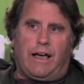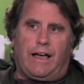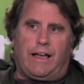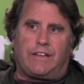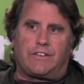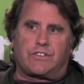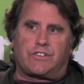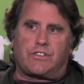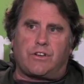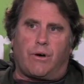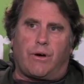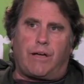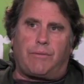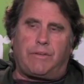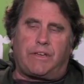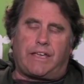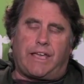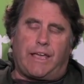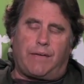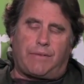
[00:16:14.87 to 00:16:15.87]
And so I
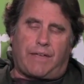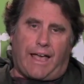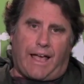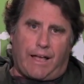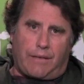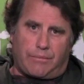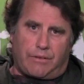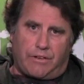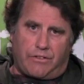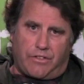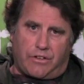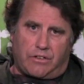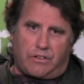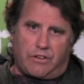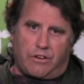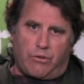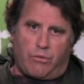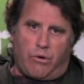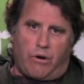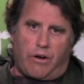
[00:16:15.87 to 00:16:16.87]
became captain of the
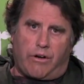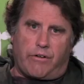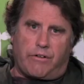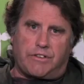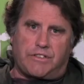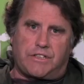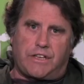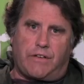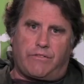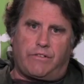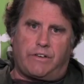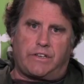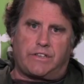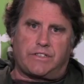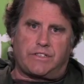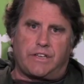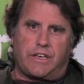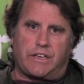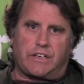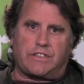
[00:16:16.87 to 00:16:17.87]
Clearwater in
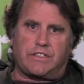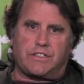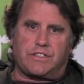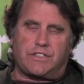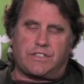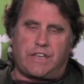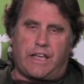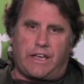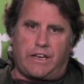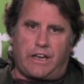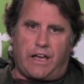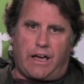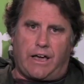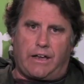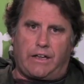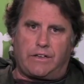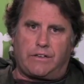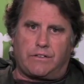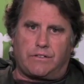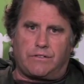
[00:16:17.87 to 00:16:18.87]
76 and stayed
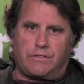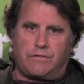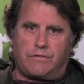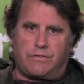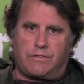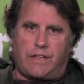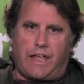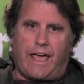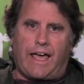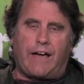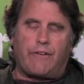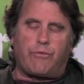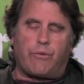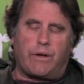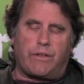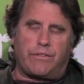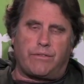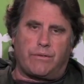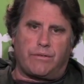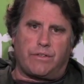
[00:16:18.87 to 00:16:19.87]
on it
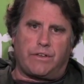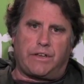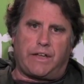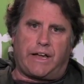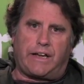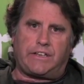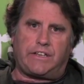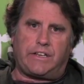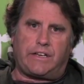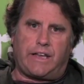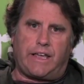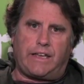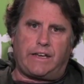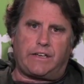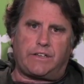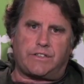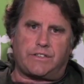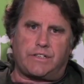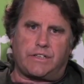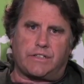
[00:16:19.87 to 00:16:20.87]
halfway through the
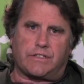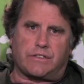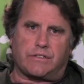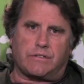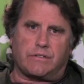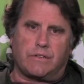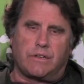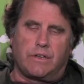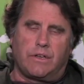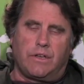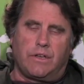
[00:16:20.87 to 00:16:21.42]
1980 season.